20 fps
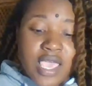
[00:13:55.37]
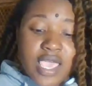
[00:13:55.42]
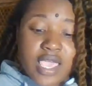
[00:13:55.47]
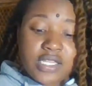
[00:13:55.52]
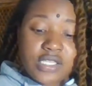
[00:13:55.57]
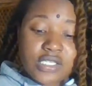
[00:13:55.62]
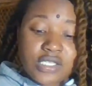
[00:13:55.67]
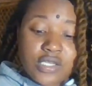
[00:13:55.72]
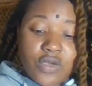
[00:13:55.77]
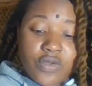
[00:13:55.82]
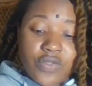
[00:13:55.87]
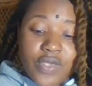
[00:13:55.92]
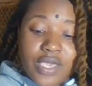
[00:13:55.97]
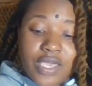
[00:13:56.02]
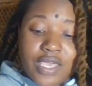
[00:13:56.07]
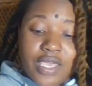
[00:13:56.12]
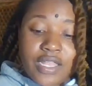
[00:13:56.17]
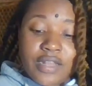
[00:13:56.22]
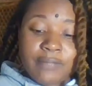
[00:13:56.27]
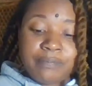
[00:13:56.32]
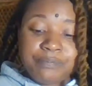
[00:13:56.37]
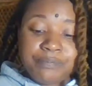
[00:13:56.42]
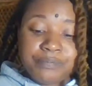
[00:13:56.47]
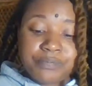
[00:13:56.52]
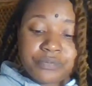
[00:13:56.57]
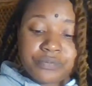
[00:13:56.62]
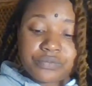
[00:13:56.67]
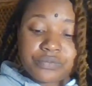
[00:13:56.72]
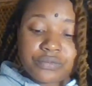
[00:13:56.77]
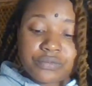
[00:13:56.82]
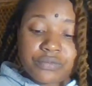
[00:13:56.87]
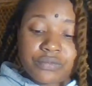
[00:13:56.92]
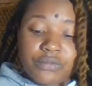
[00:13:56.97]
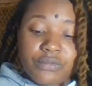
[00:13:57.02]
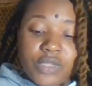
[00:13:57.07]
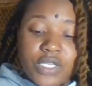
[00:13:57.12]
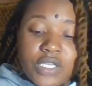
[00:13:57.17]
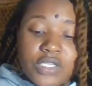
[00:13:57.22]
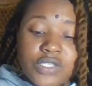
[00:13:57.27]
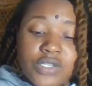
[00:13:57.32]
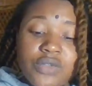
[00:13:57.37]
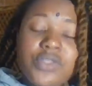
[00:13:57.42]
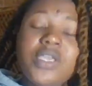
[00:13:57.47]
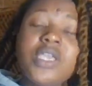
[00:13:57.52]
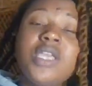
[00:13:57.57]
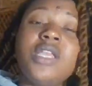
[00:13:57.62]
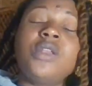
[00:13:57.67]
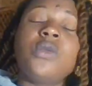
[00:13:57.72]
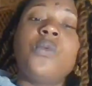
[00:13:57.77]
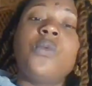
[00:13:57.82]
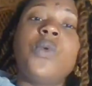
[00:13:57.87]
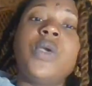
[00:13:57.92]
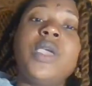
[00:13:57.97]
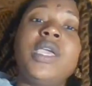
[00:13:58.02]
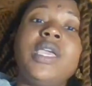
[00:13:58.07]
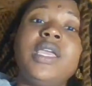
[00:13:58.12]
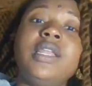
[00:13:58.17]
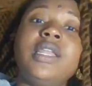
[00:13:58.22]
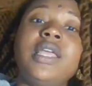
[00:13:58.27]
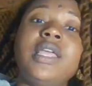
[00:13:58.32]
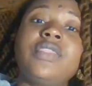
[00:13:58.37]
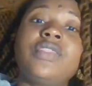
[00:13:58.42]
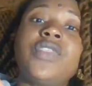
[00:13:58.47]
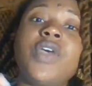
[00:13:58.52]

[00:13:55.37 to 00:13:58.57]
And so then when